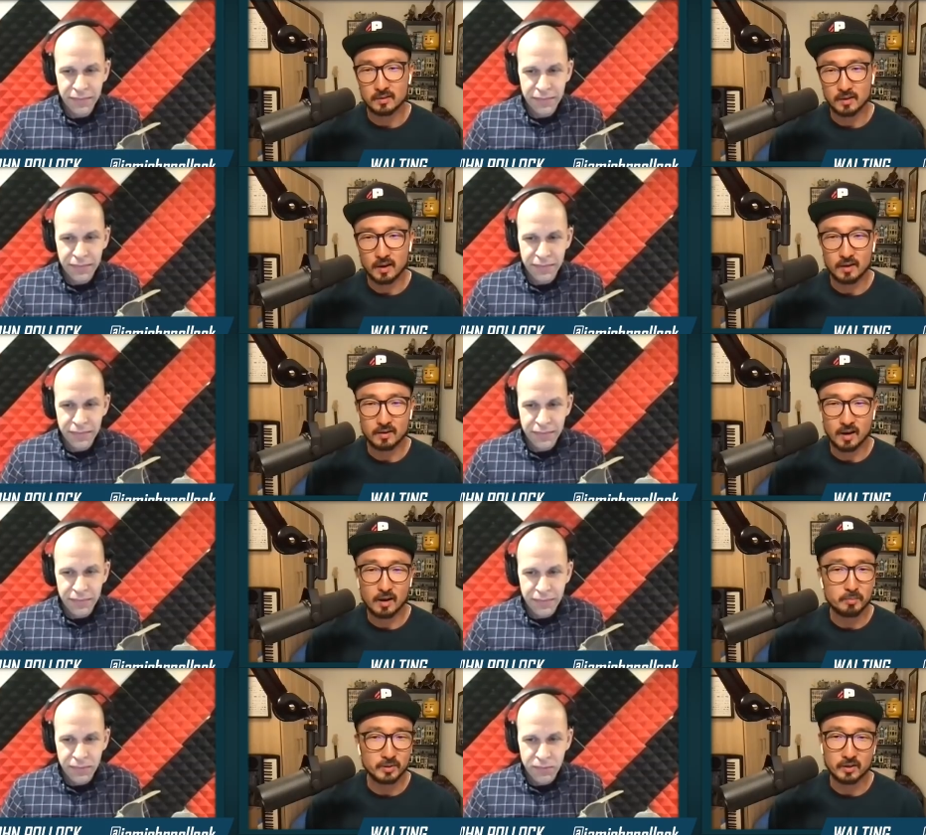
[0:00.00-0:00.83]

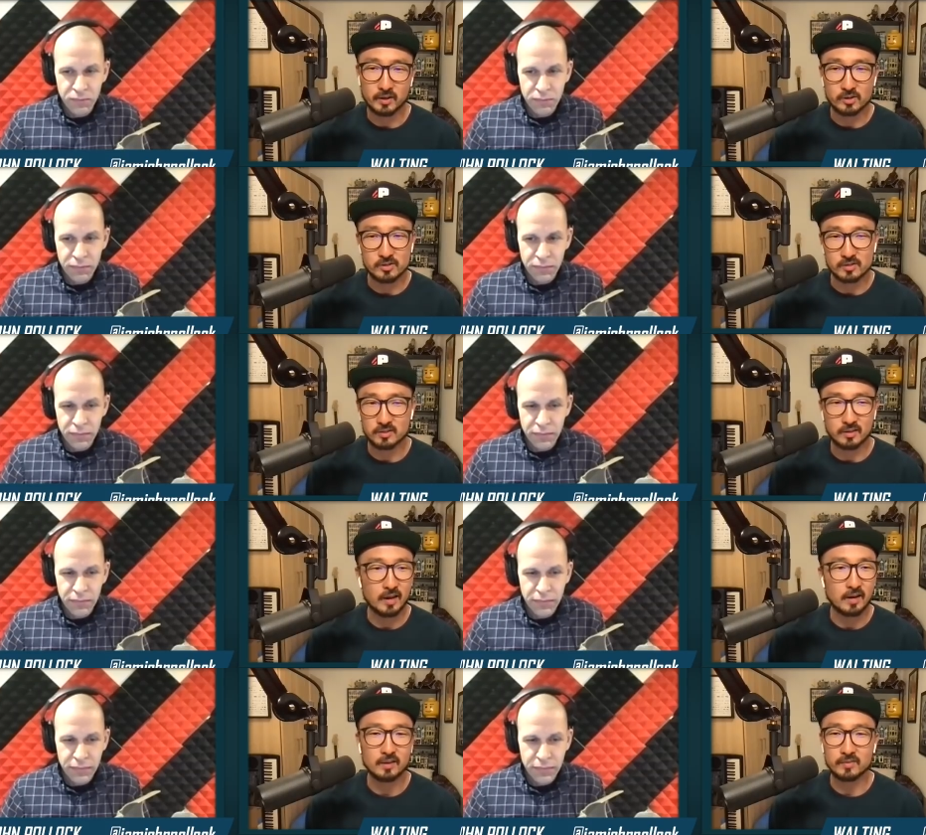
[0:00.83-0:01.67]
Speaker 1: I I'd be curious to
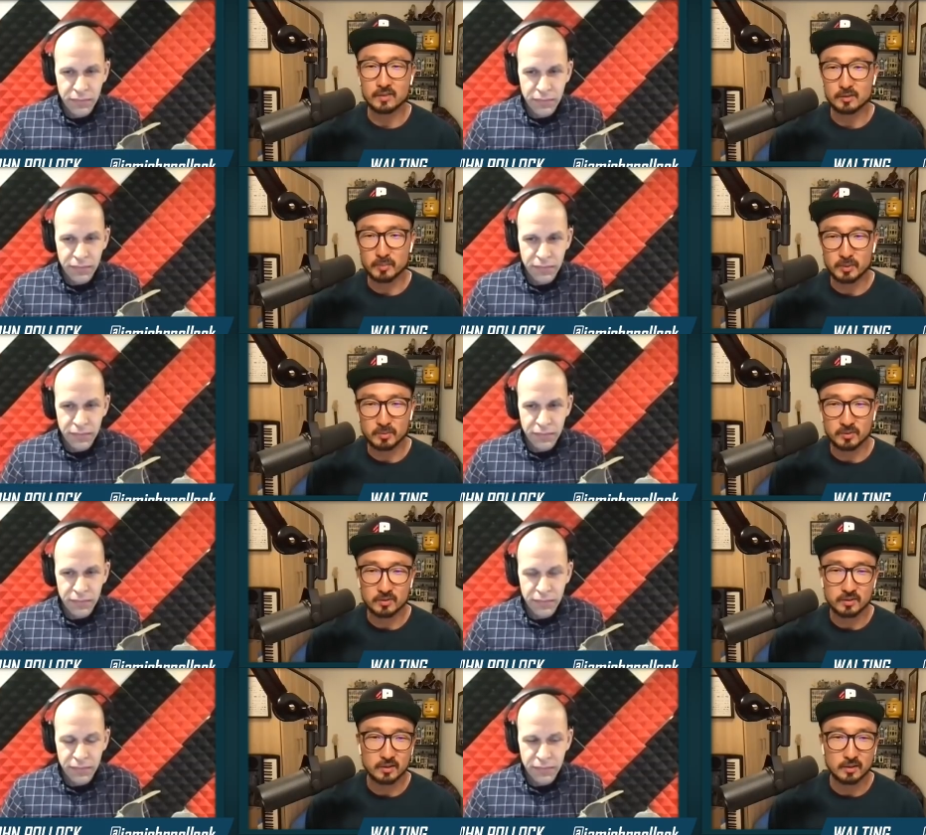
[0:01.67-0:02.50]
see any of these
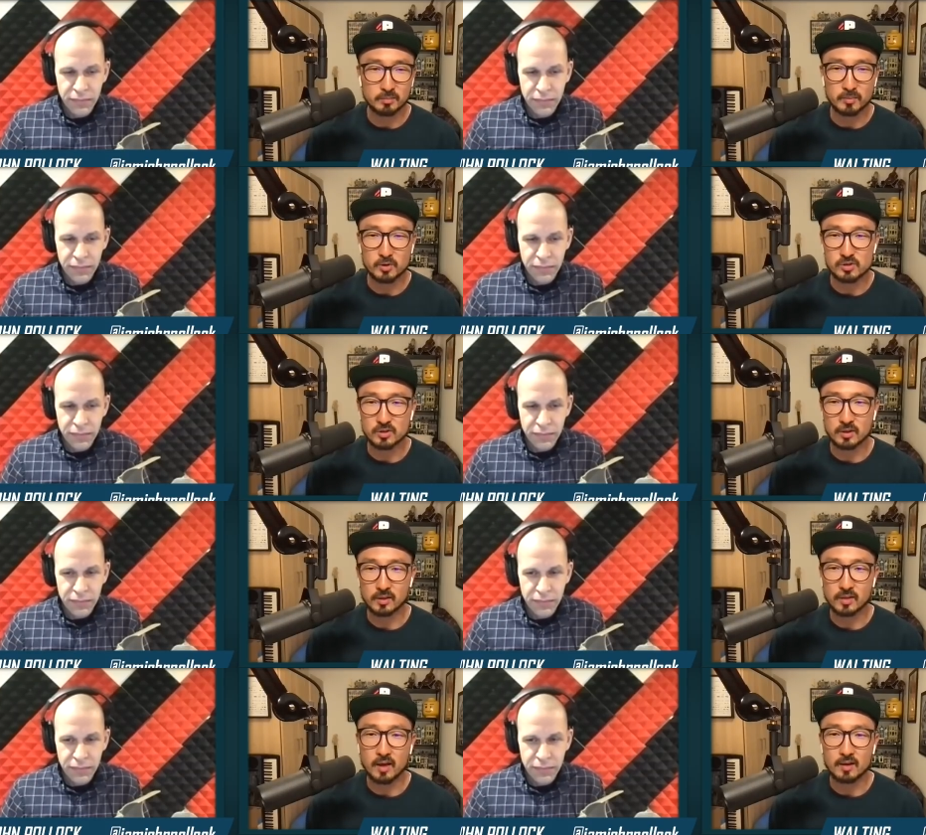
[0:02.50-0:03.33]
people in a
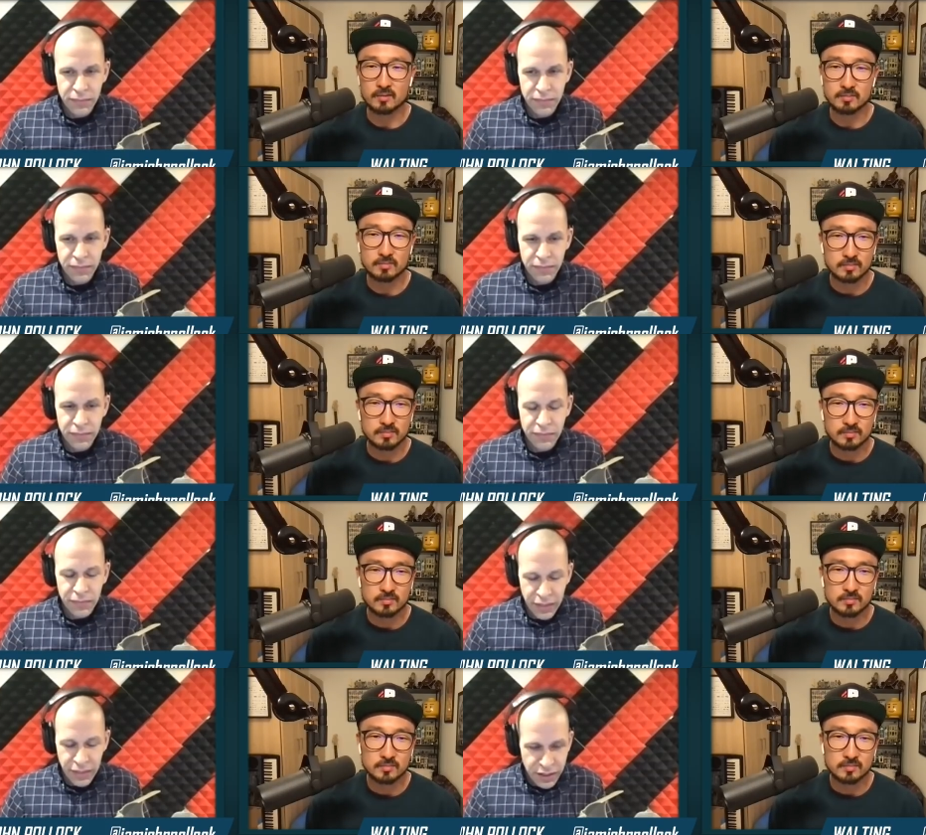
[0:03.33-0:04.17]
promotion like that.
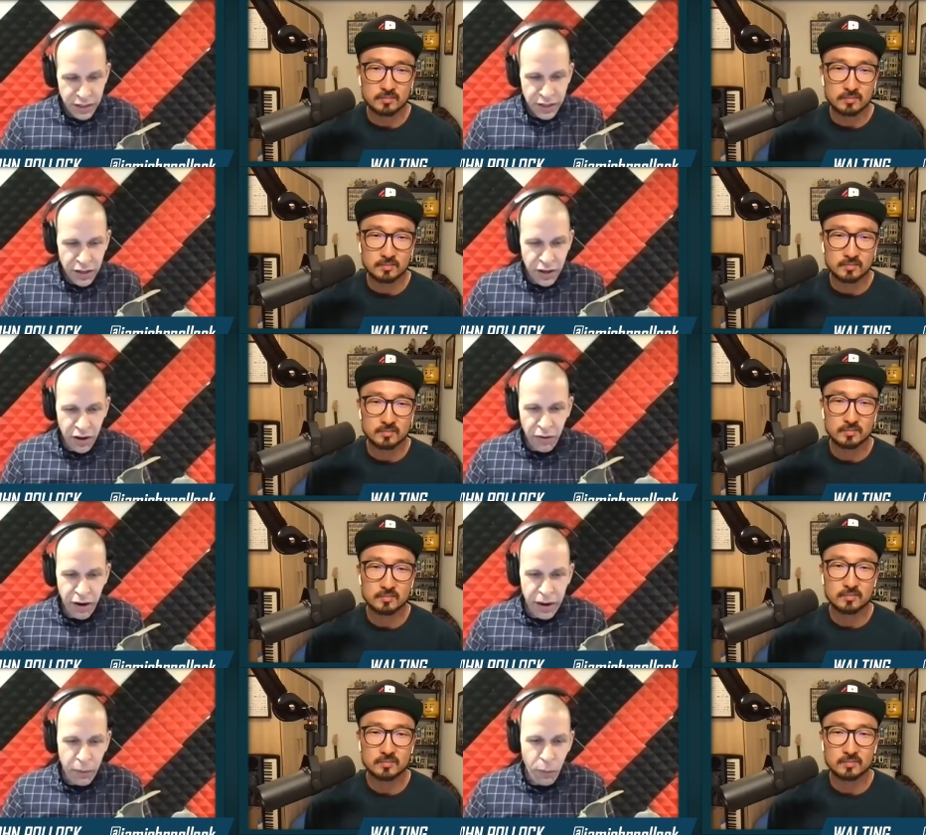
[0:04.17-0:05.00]

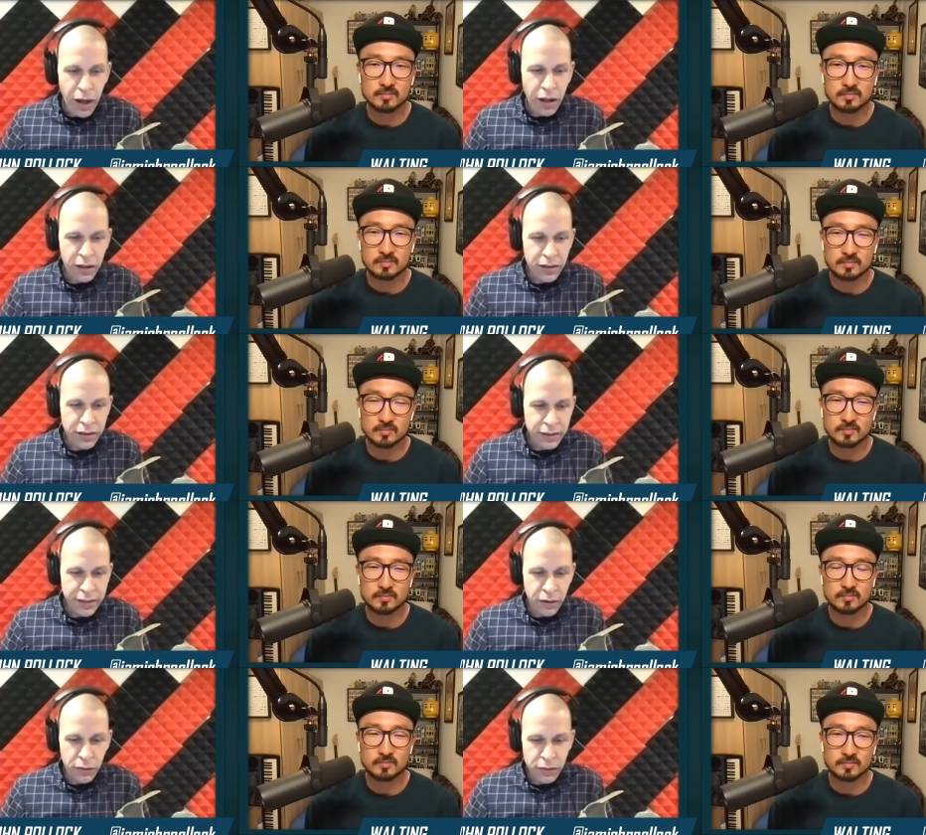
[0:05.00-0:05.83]
Speaker 2: All right. Well,
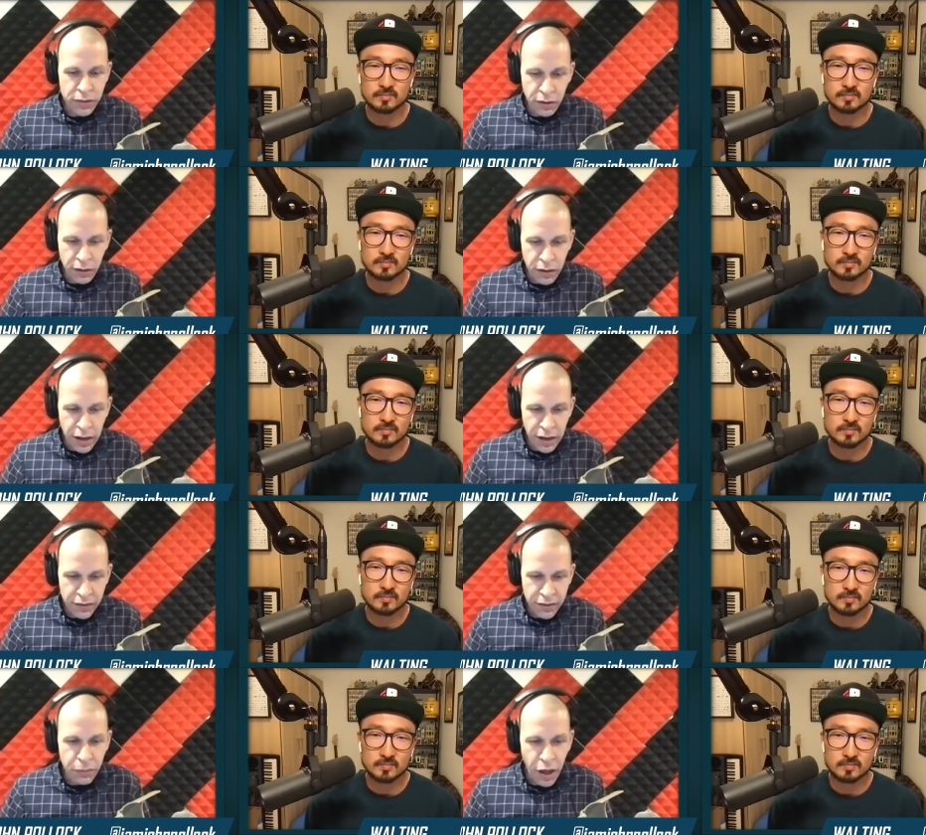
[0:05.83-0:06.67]
those are
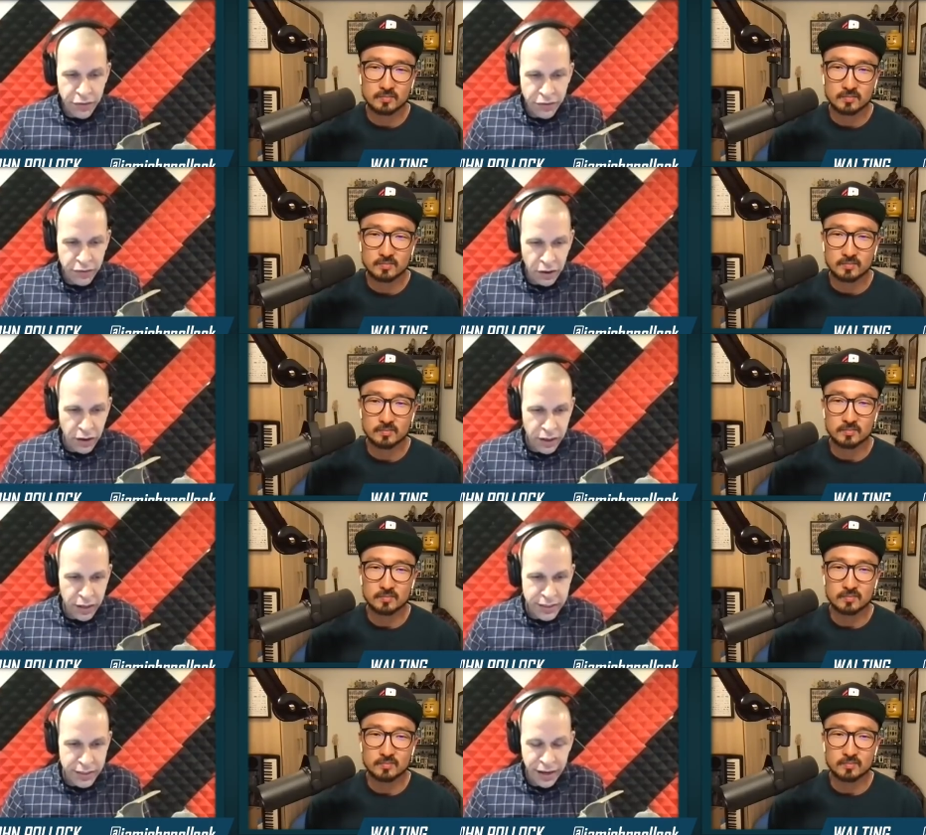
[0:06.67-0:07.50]
uh, some thoughts
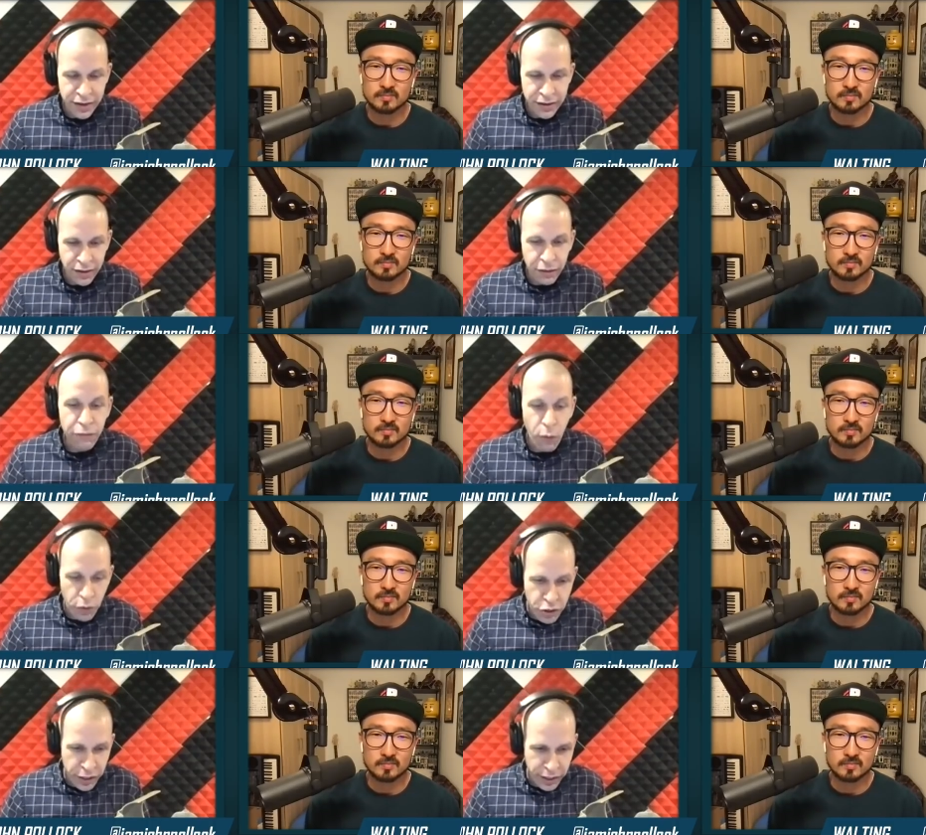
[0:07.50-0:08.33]
on today's
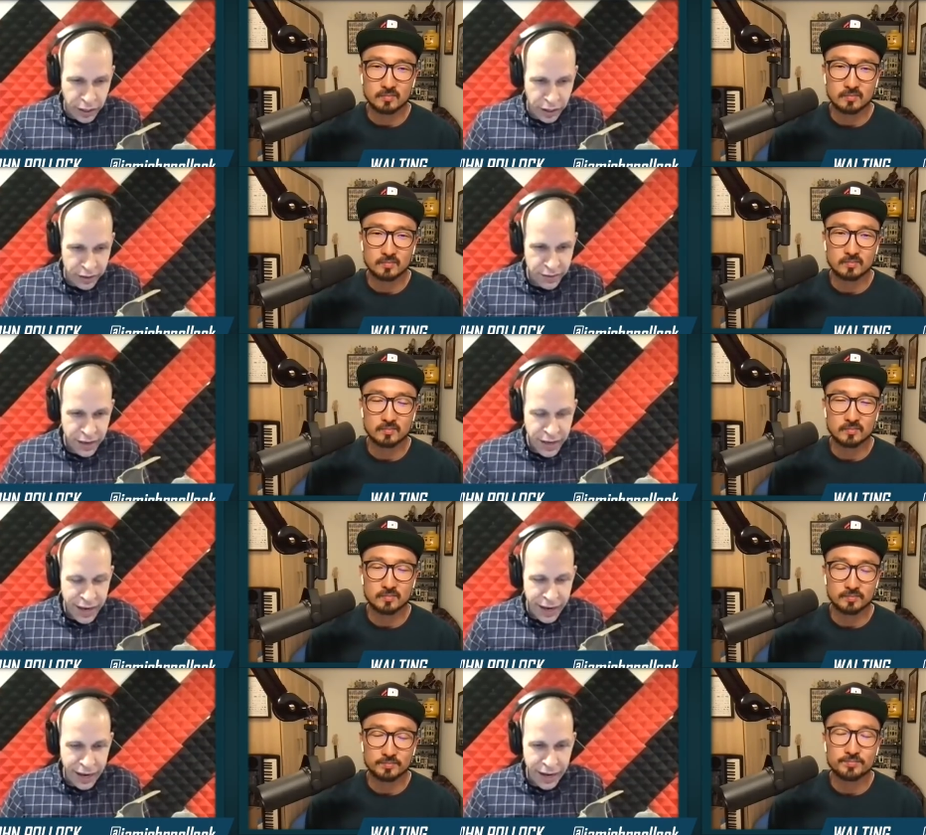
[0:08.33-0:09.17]
unfortunate cuts.
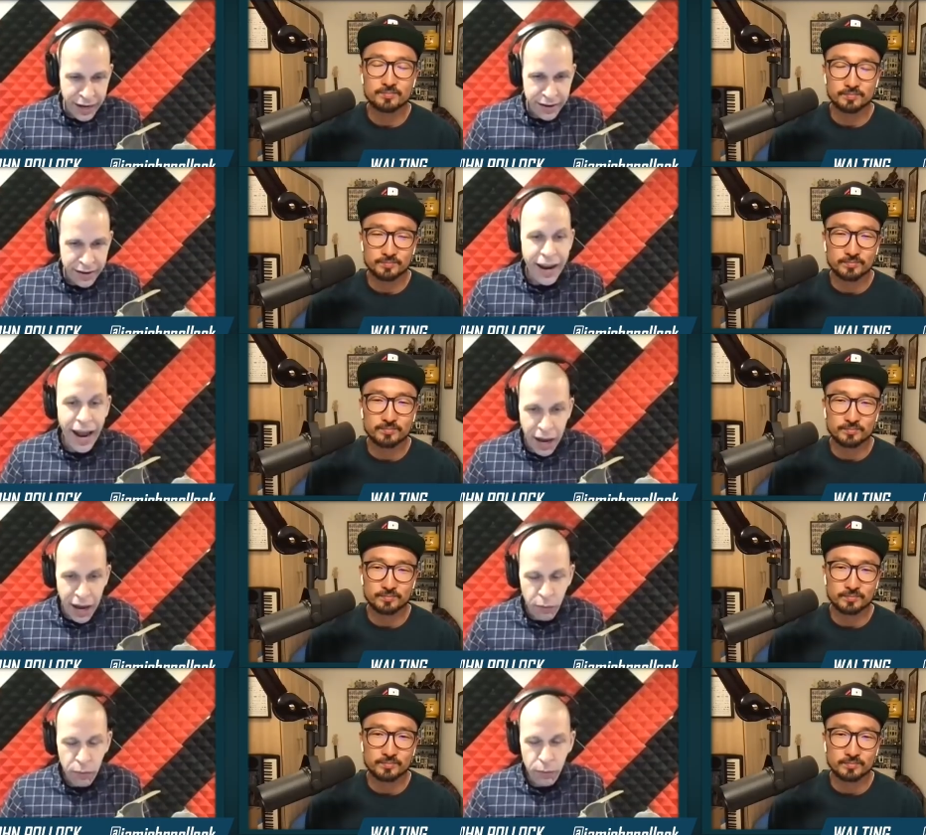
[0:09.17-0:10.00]
And
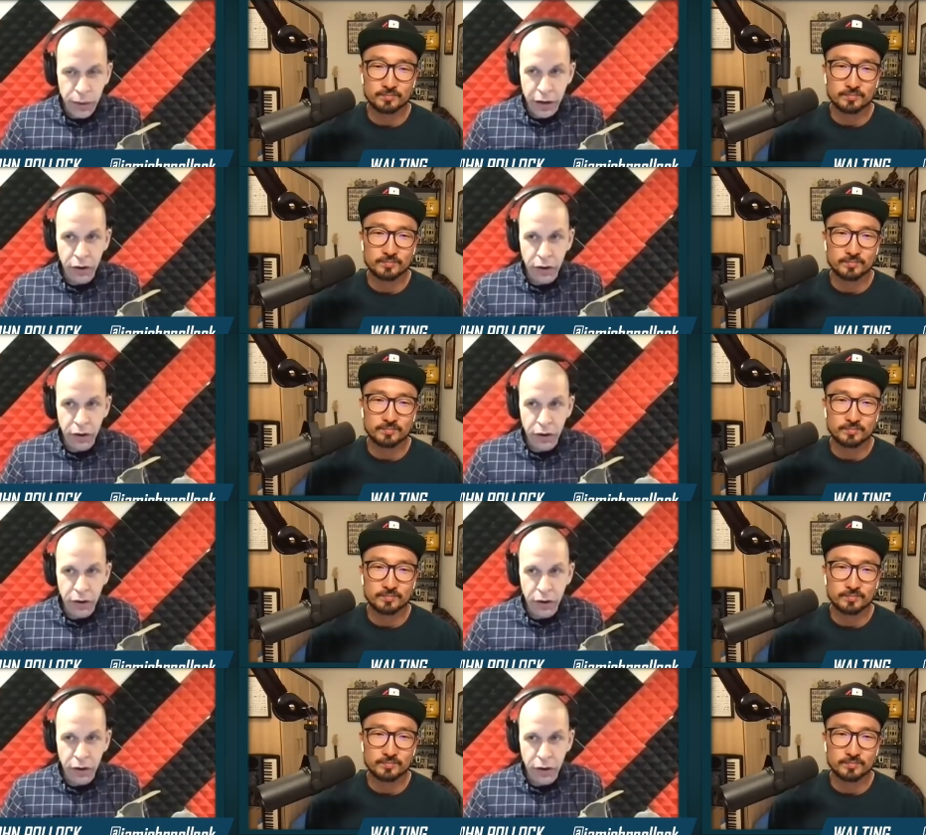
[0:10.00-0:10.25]
now we are